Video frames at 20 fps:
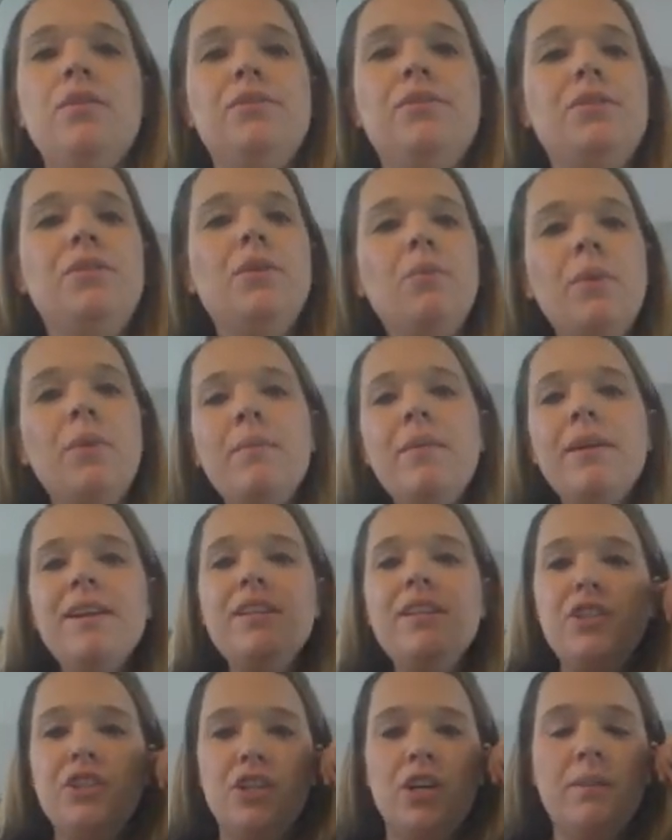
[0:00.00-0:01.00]
So we
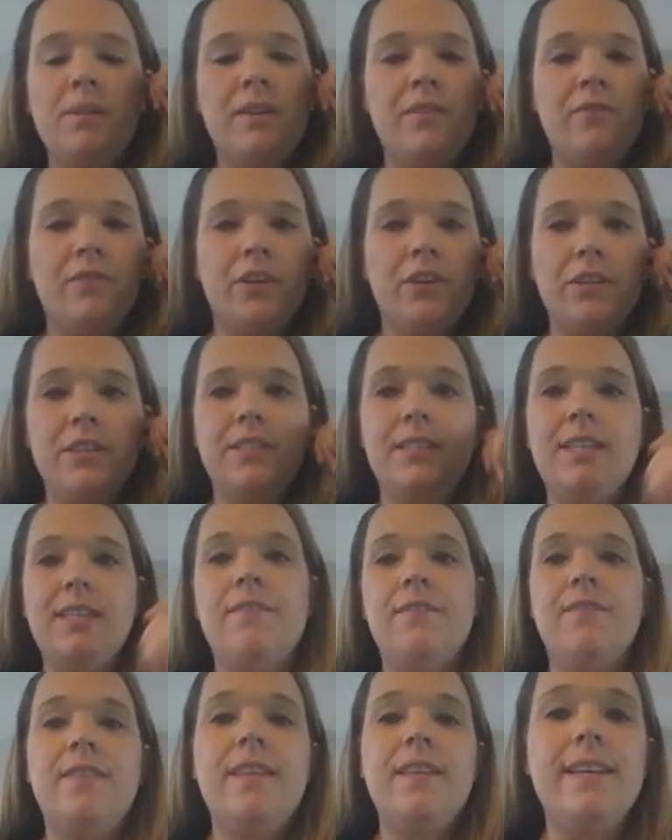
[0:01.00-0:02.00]
want to determine first
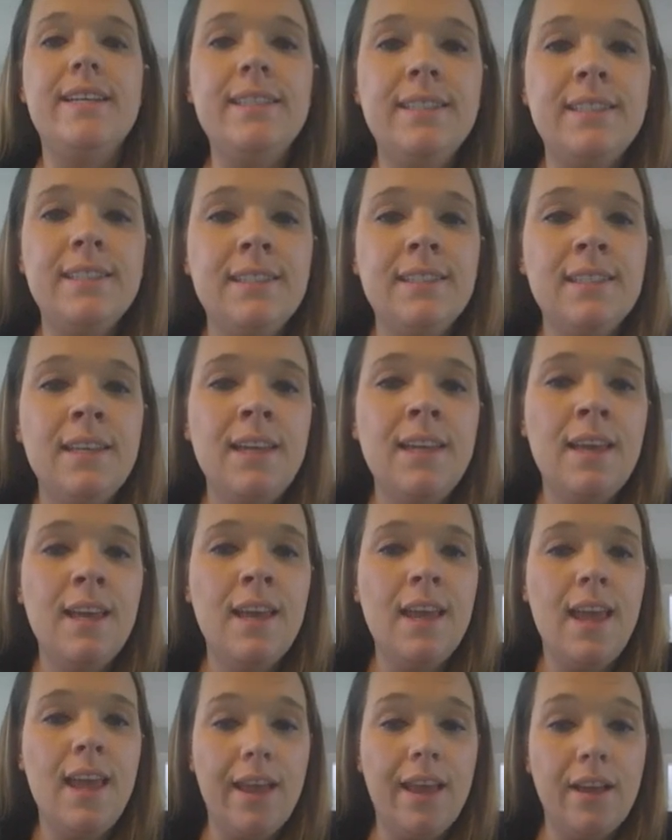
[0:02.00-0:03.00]
if this
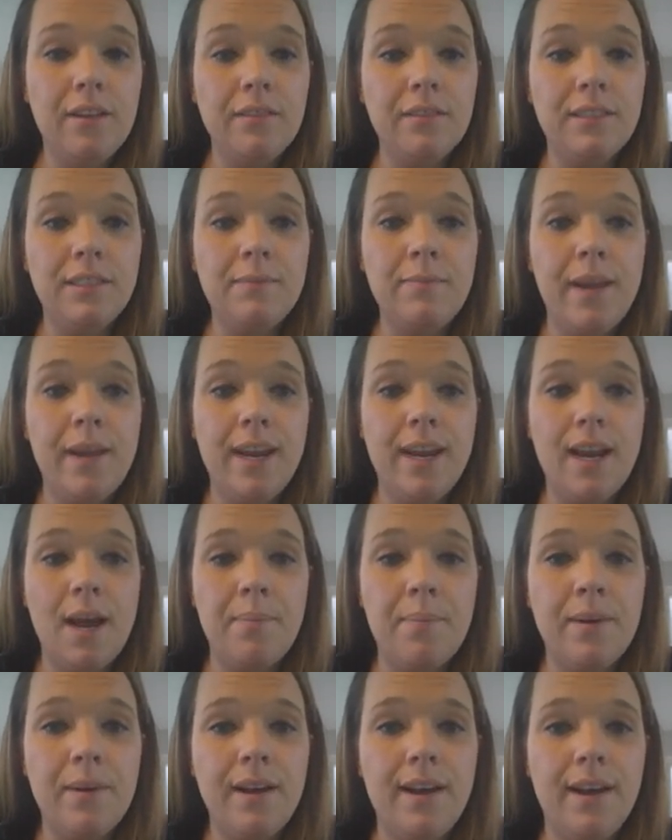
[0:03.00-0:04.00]
angle is made
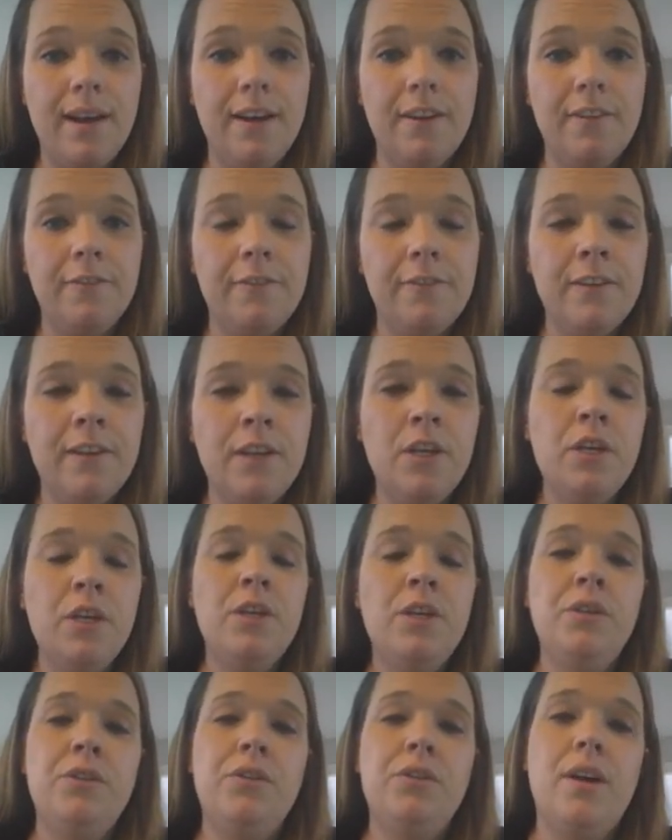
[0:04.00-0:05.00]
up of
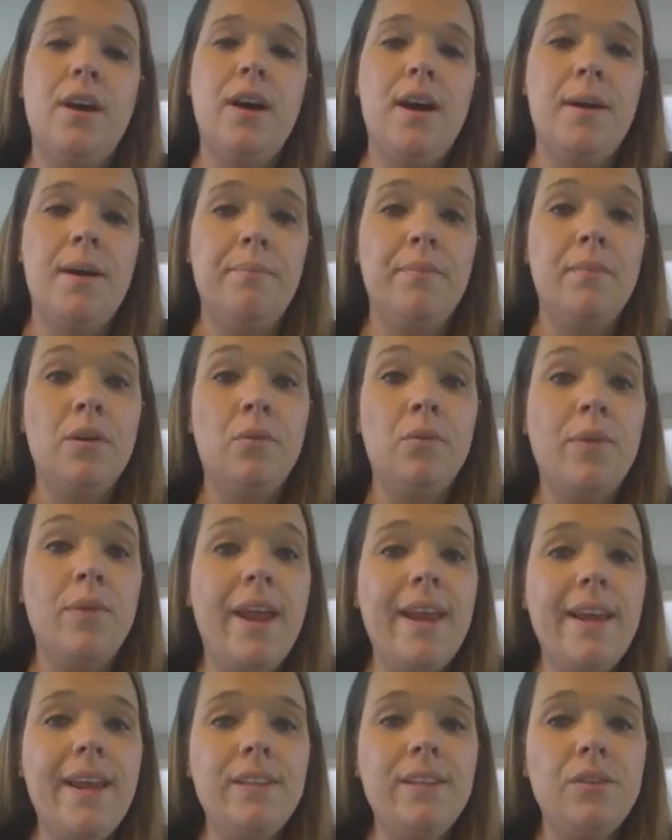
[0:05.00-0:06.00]

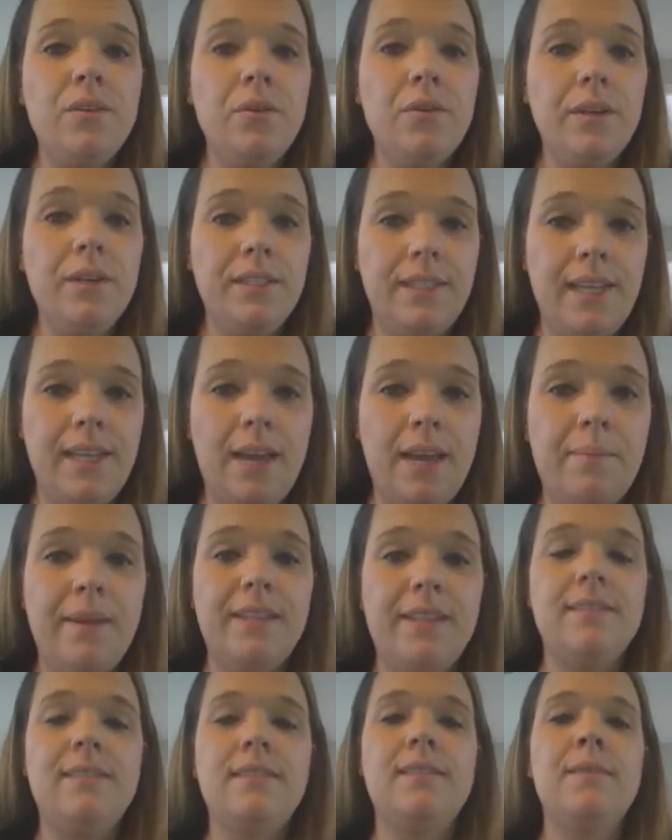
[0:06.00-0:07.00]
rays or
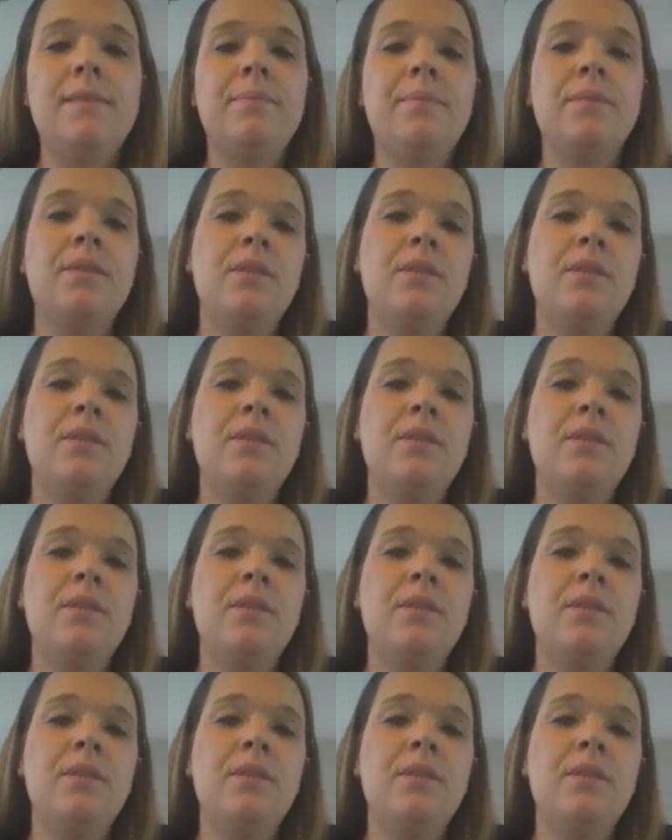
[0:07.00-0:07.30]
segments.